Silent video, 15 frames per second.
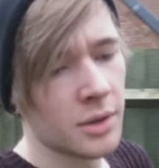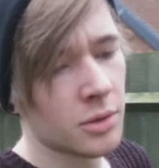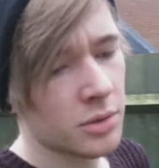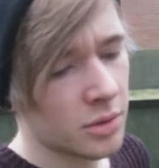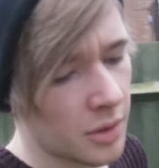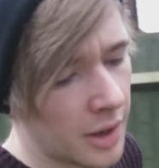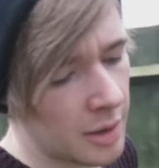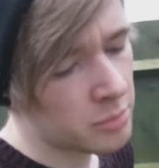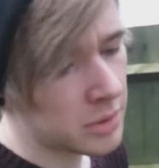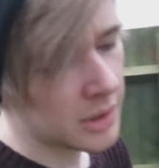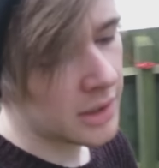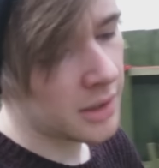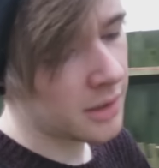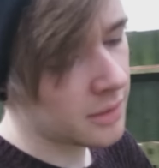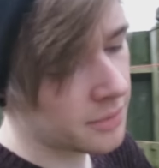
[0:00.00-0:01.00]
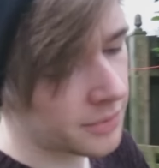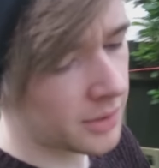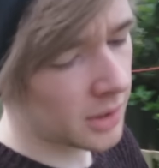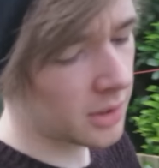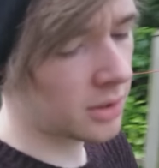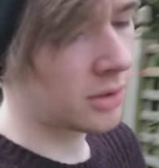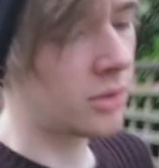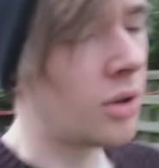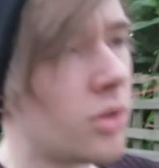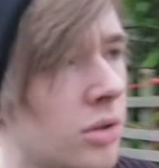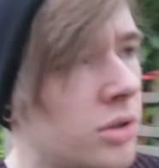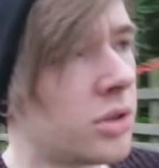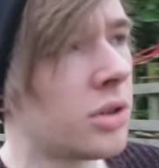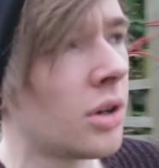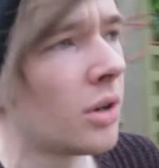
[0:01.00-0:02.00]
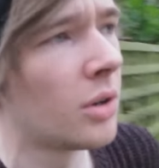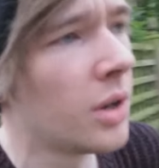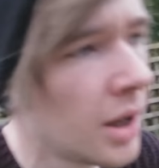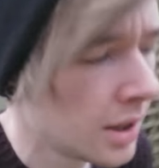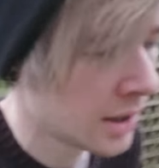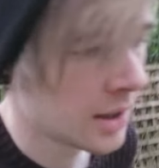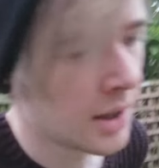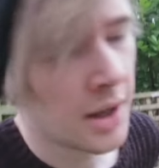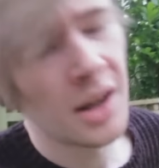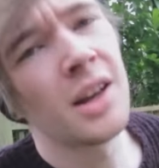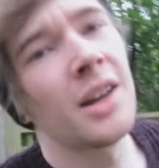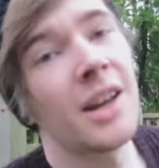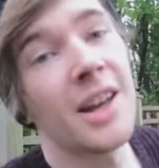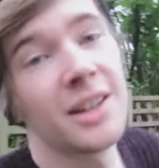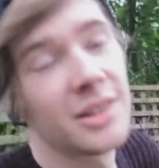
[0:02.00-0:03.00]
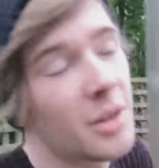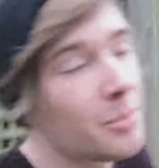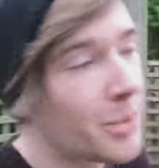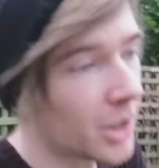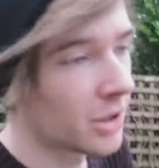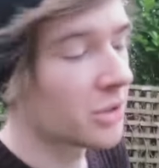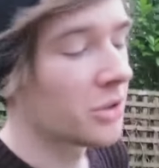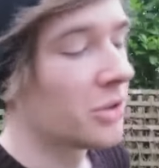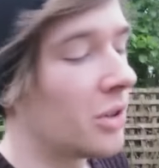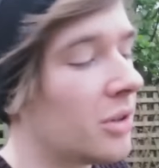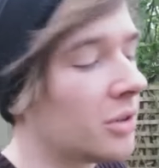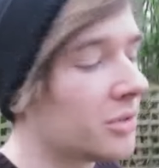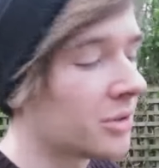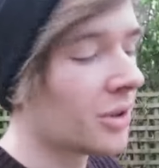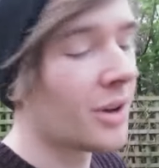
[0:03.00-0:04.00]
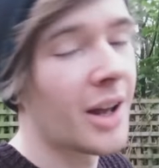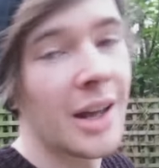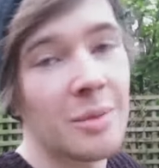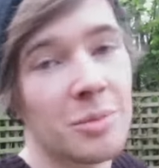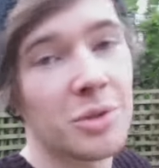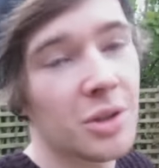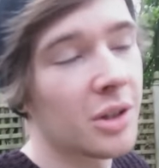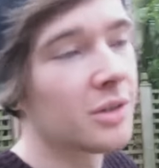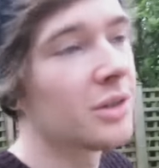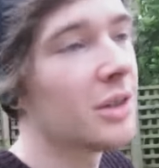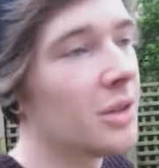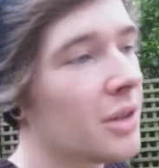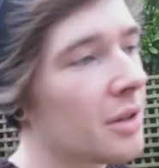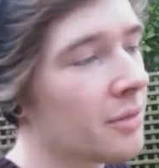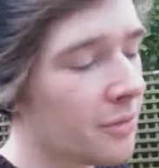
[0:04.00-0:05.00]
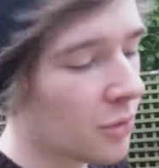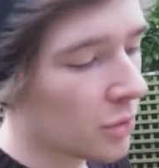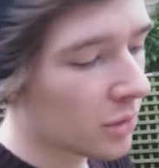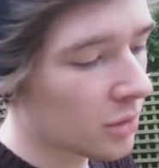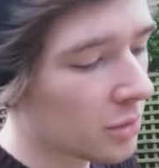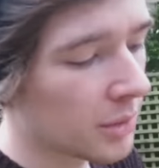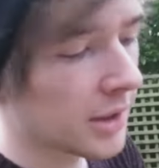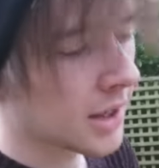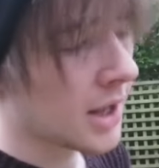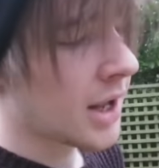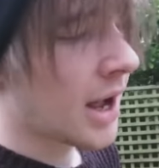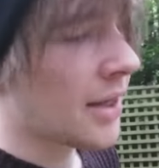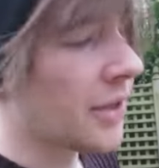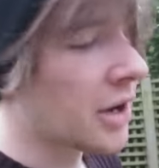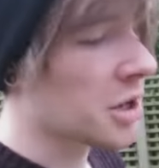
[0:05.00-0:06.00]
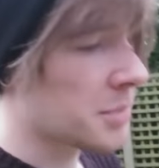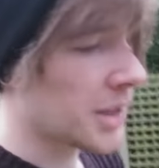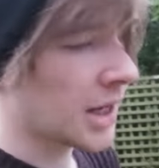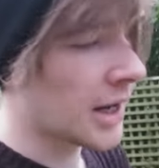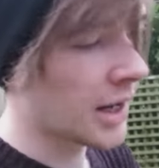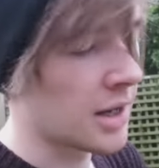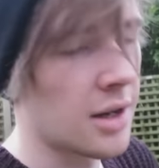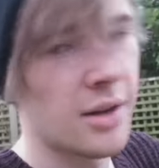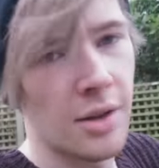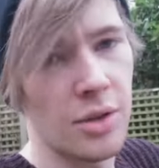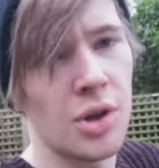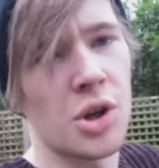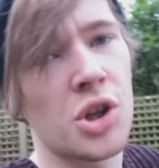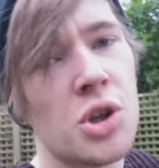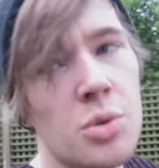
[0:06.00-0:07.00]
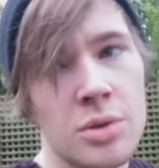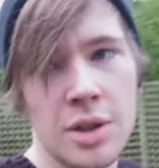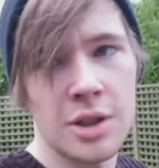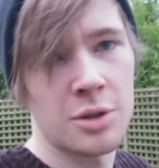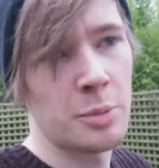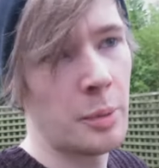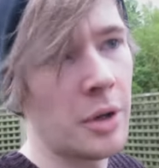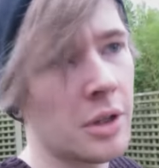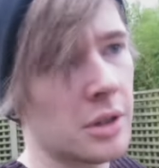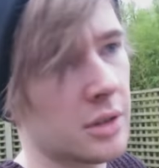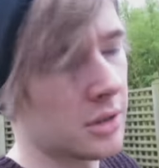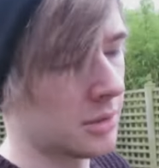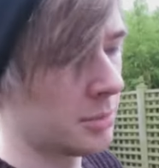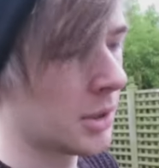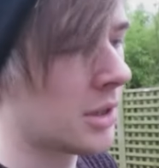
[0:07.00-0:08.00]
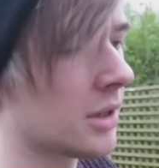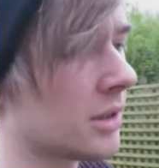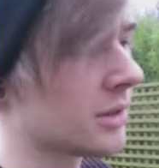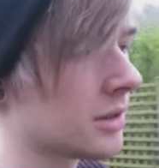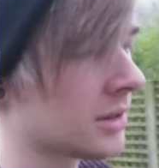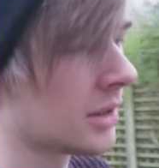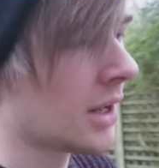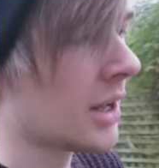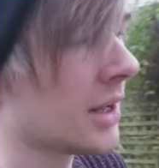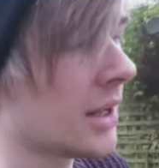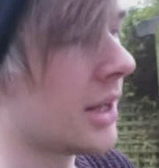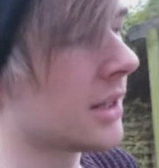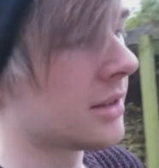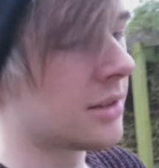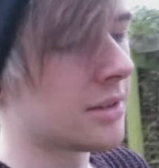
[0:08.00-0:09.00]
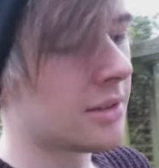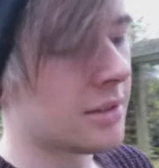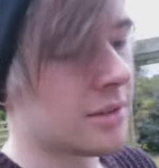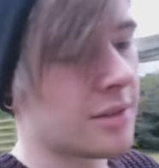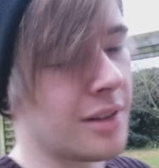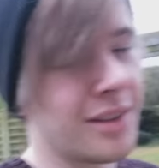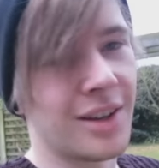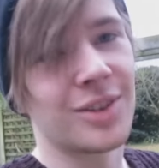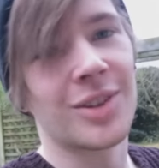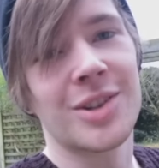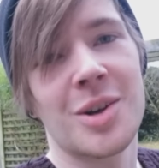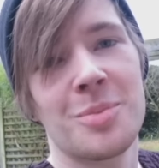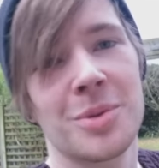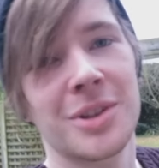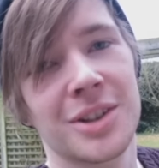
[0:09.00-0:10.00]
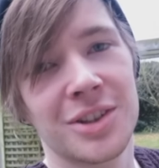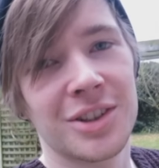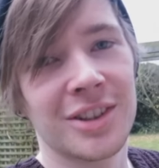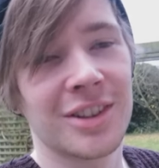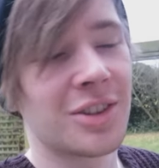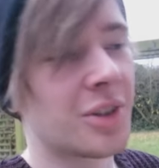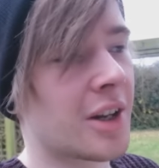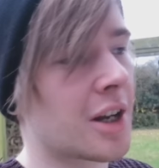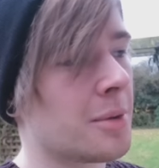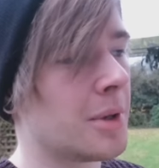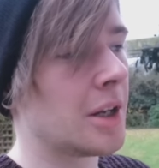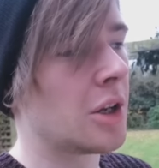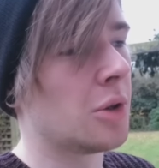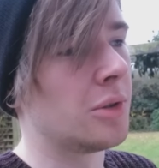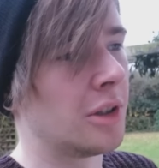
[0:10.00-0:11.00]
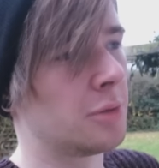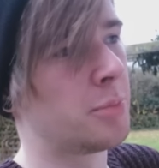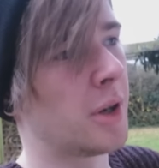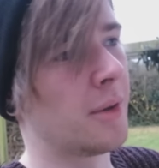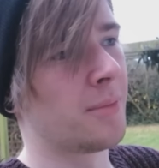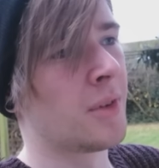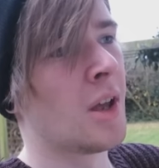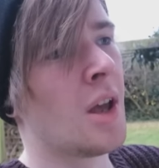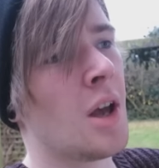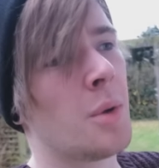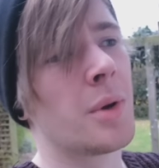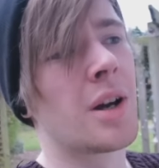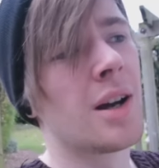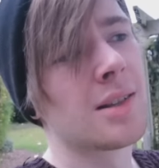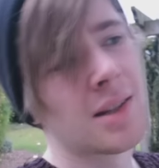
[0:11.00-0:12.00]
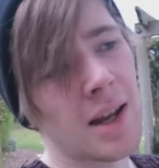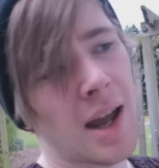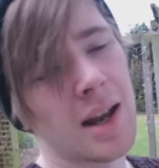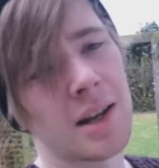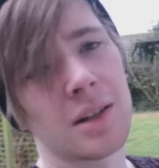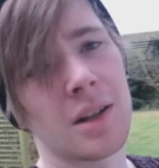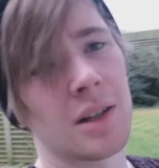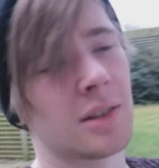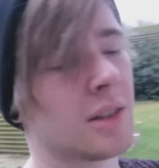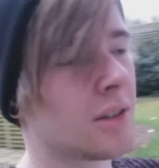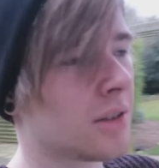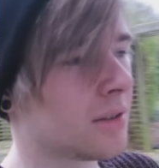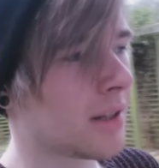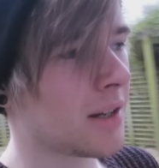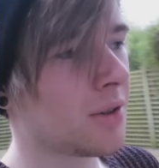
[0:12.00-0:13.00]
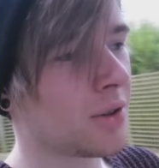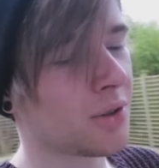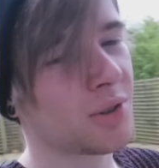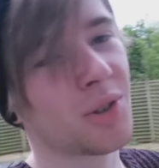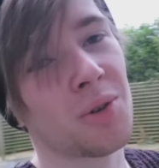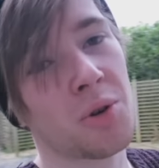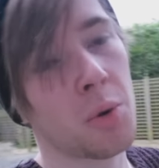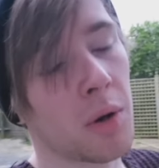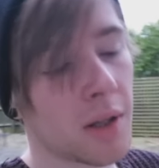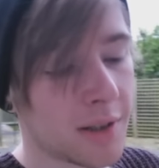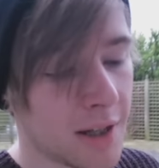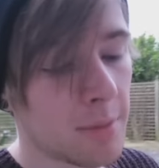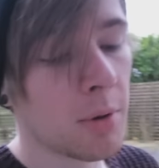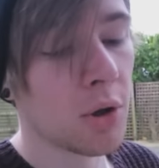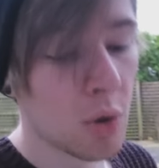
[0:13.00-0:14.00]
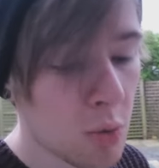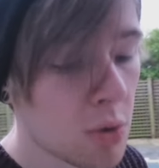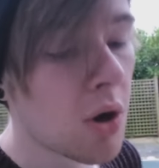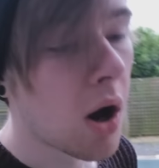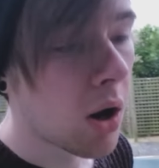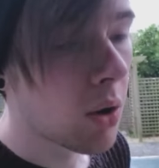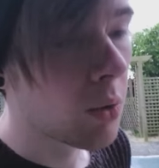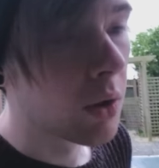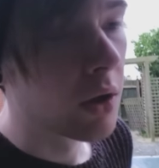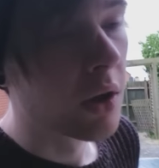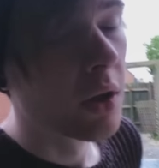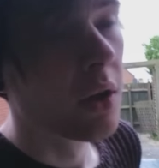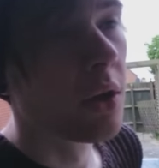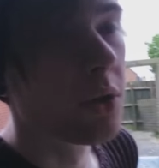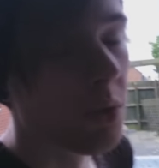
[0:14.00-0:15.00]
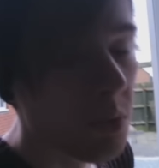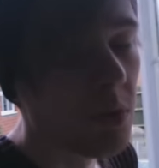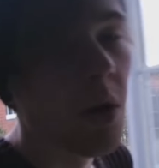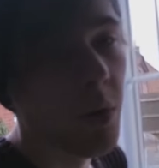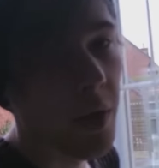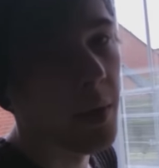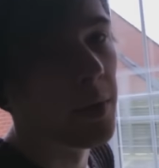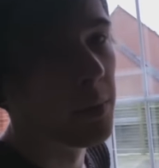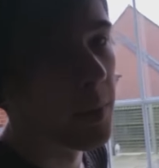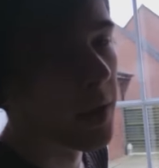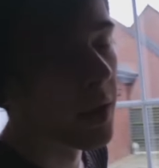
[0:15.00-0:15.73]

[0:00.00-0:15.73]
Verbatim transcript: And also I believe this dog show is a pug show, so I am certainly looking forward to it. And they're going to be like the cutest pugs because it's a dog competition, so they're going to be the cutest. But we can't take Ellie and Darcy because they're not show quality, but you know, you know they would